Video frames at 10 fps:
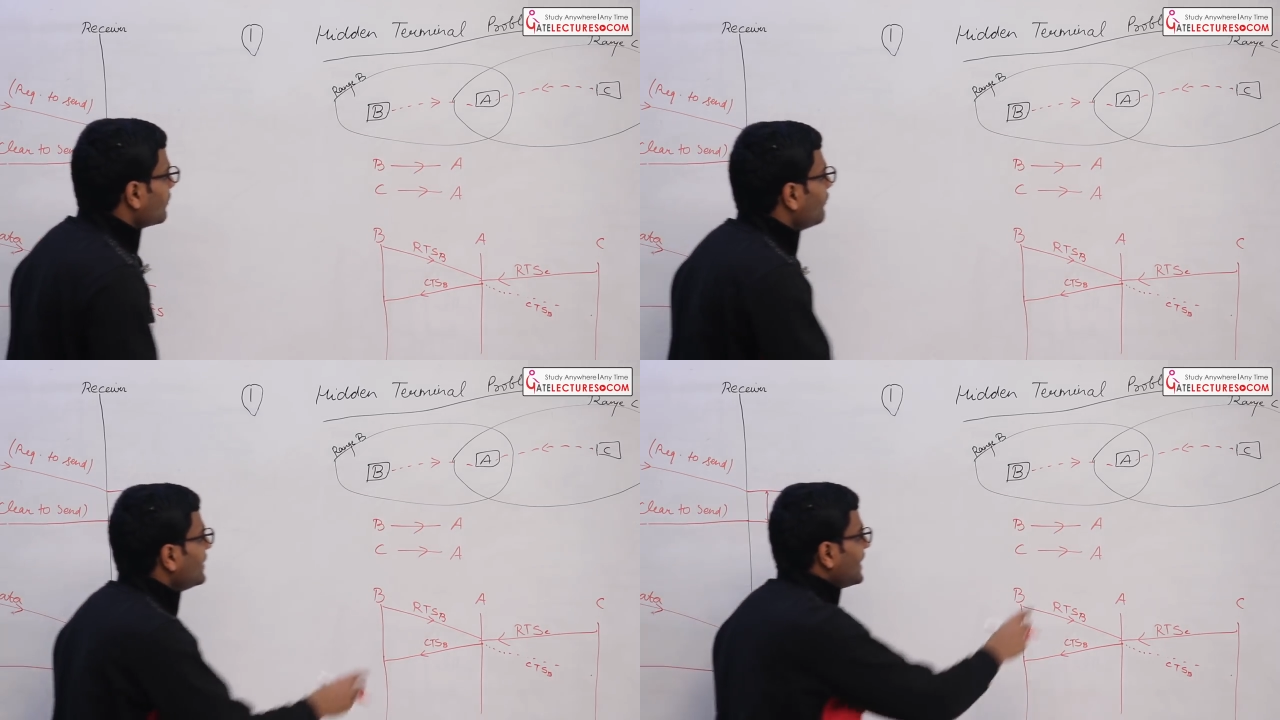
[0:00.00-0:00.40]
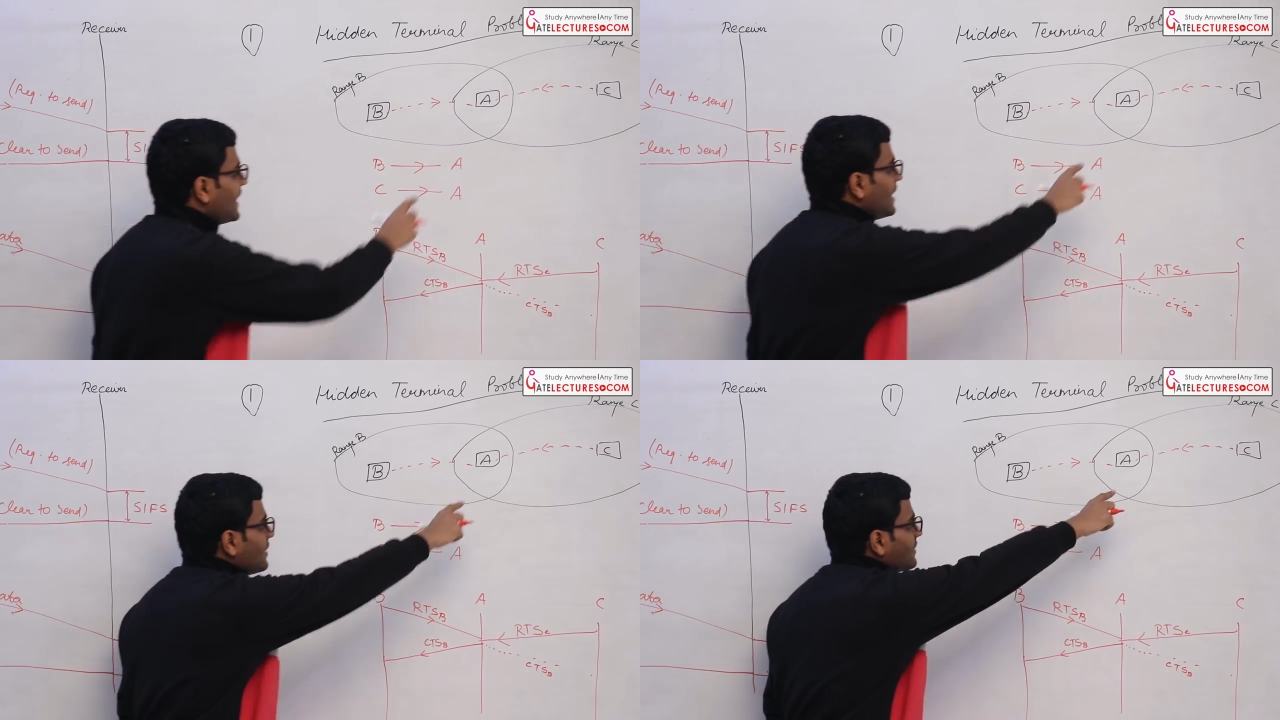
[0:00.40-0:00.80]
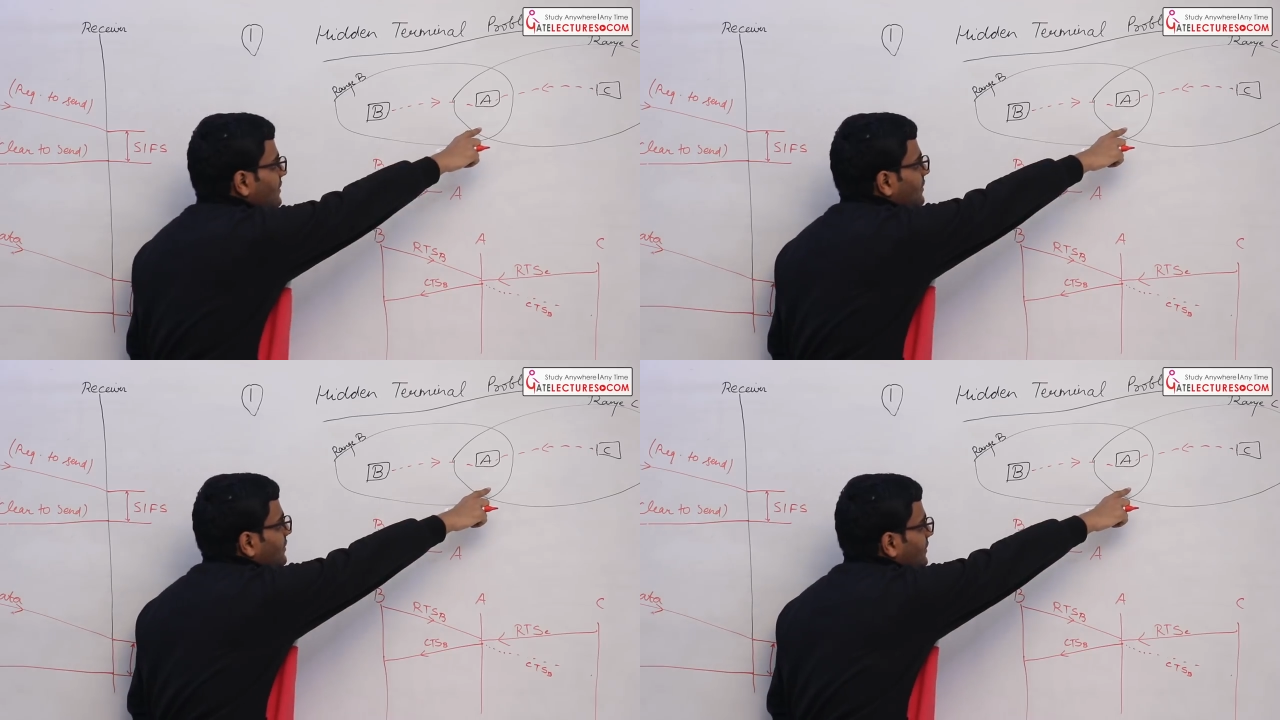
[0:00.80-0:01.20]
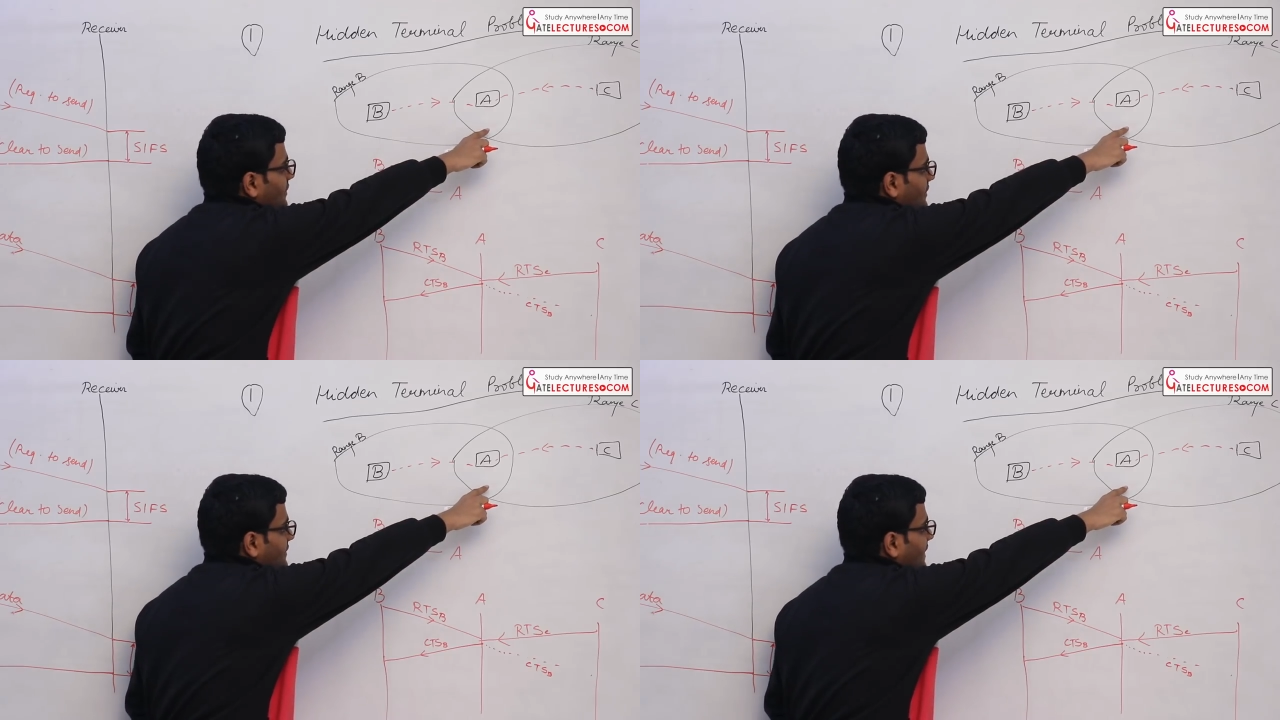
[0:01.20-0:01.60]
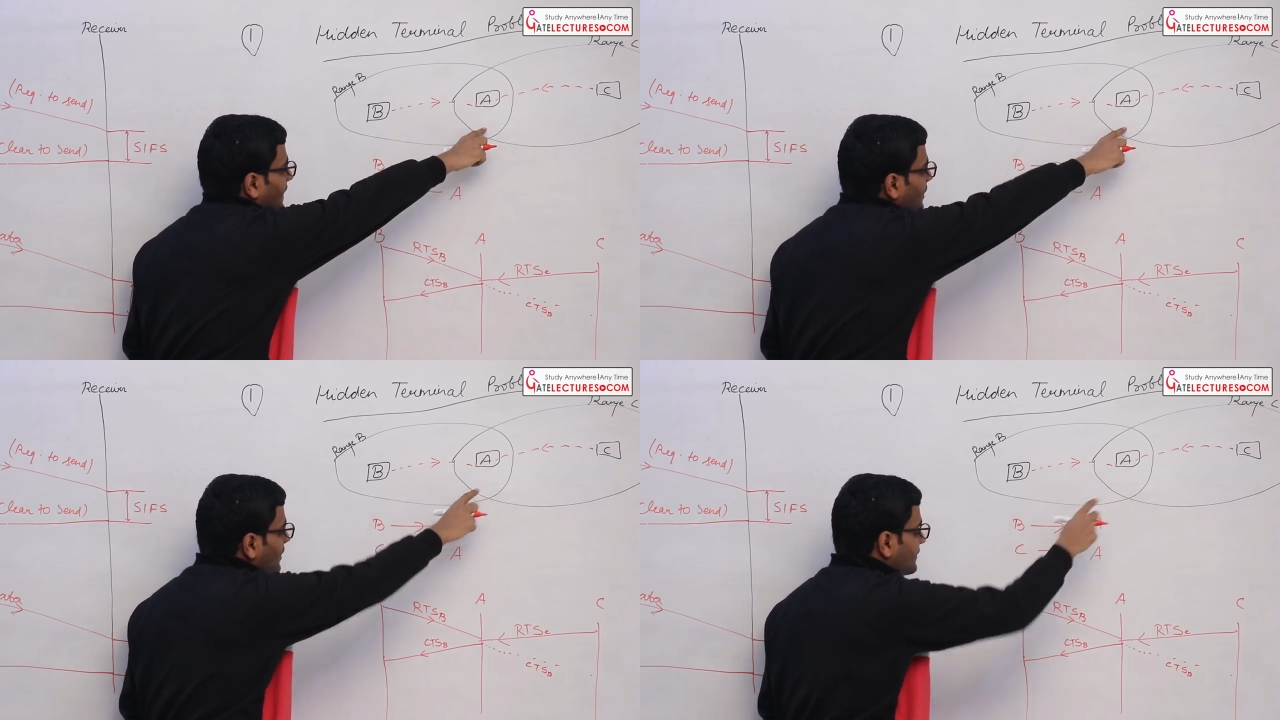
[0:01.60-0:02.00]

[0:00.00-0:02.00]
when A send a